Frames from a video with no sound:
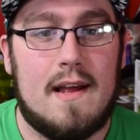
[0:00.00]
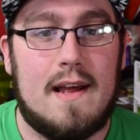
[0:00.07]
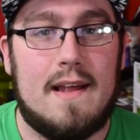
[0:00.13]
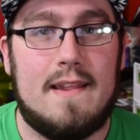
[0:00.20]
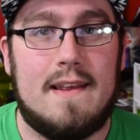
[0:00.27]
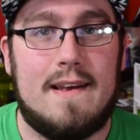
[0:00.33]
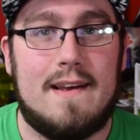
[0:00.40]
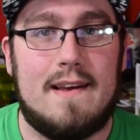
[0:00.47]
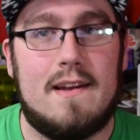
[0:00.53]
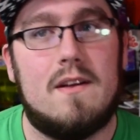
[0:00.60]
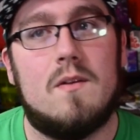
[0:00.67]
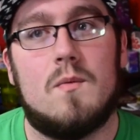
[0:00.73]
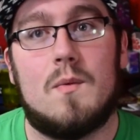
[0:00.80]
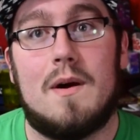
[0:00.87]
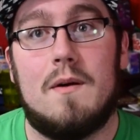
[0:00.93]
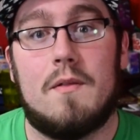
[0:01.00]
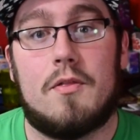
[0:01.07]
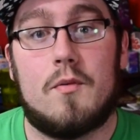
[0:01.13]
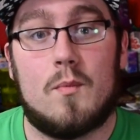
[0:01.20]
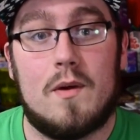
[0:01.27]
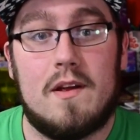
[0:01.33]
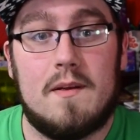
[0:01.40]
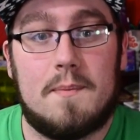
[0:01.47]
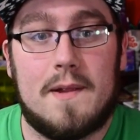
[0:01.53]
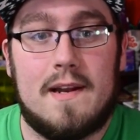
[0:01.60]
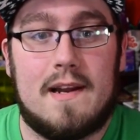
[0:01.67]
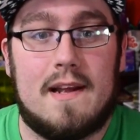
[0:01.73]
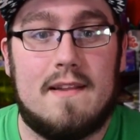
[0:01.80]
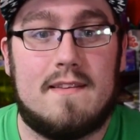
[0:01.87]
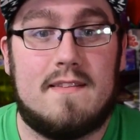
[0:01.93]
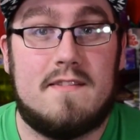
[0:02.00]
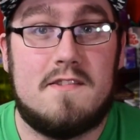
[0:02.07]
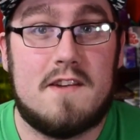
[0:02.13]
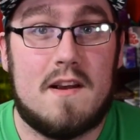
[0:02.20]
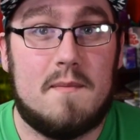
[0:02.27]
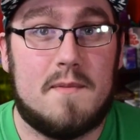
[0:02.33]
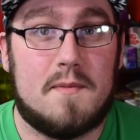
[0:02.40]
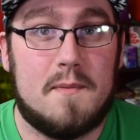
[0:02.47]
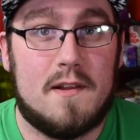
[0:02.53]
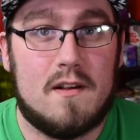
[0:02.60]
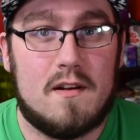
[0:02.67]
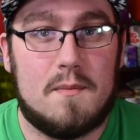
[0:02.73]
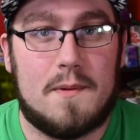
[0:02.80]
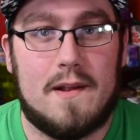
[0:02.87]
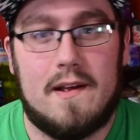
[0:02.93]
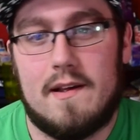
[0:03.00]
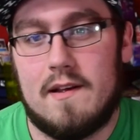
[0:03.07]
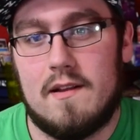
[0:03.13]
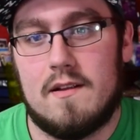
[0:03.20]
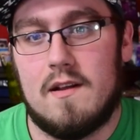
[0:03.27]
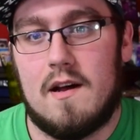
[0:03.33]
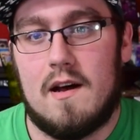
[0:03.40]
And then round 3, played against James Miller, playing